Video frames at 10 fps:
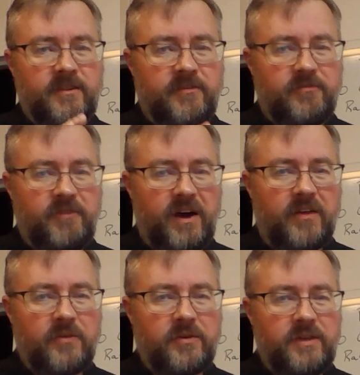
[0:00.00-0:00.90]
The
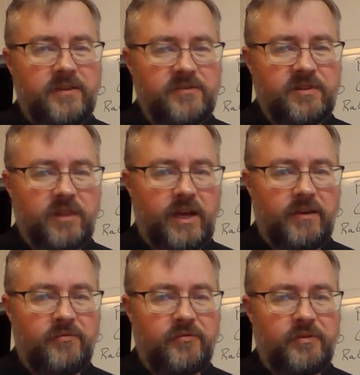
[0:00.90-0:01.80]
Father gives
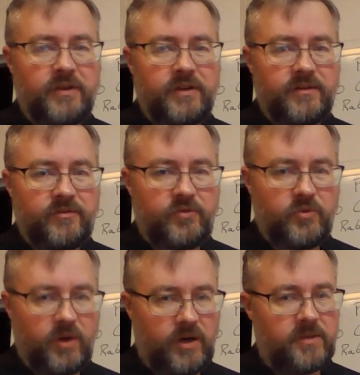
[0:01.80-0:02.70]
life
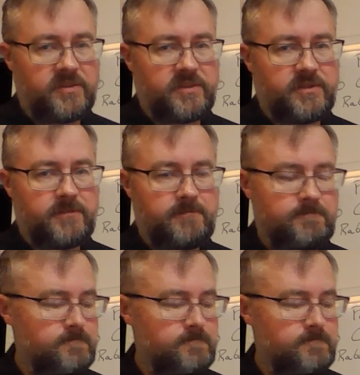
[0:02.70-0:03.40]
to us